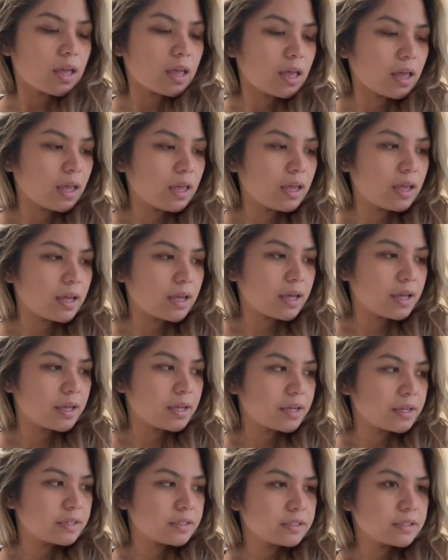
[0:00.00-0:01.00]

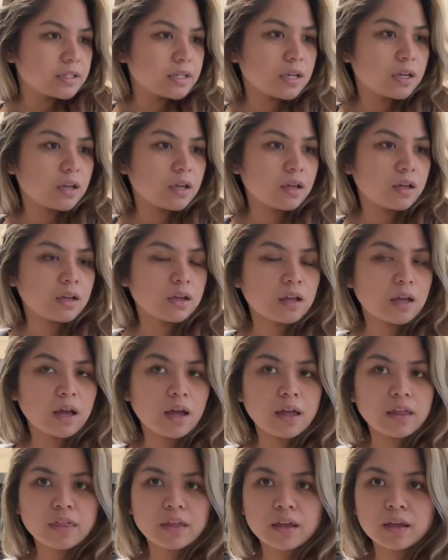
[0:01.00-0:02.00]
And
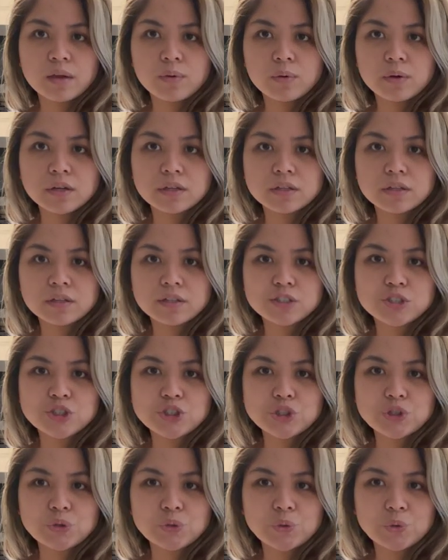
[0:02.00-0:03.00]
I think I want to
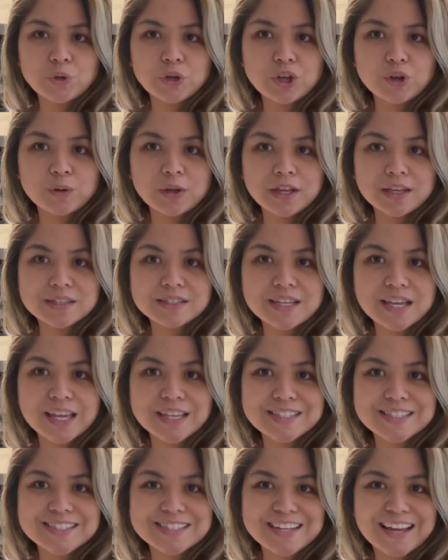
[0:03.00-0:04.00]
do a quick
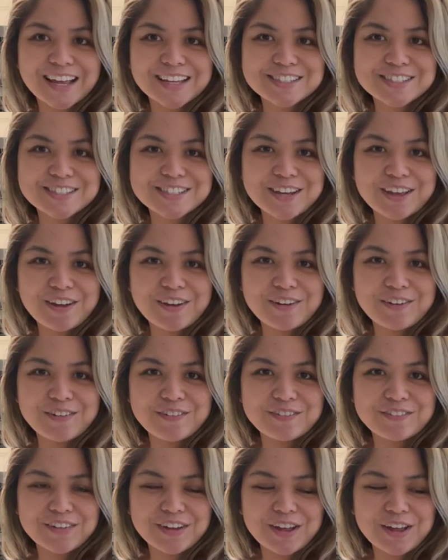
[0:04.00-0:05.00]
taste test
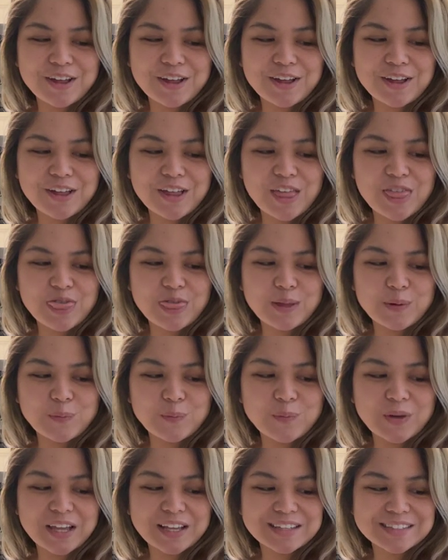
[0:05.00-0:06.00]
of the
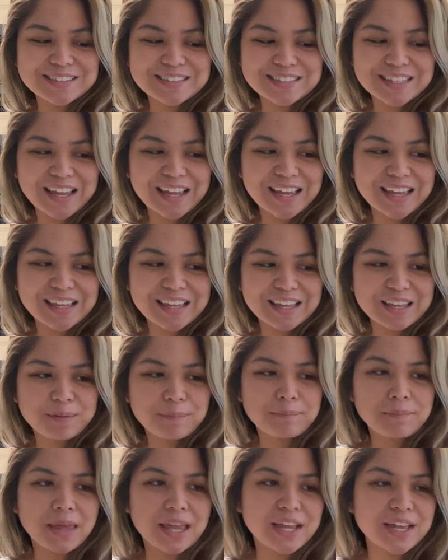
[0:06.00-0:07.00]
wings I
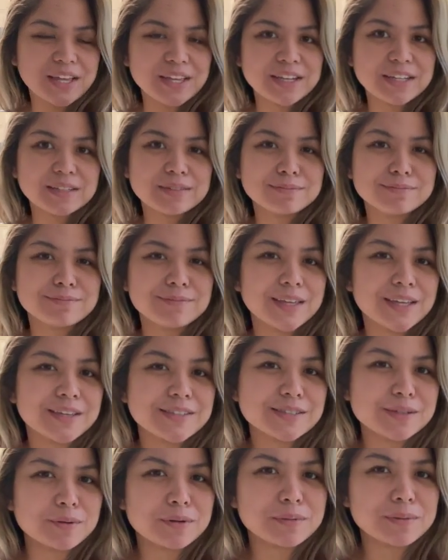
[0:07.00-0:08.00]
made
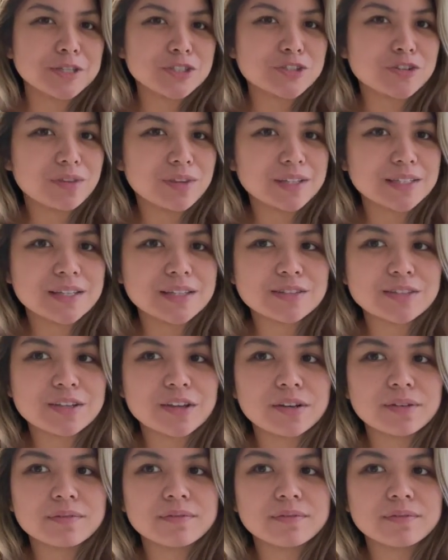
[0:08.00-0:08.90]
because I want to make sure they taste good.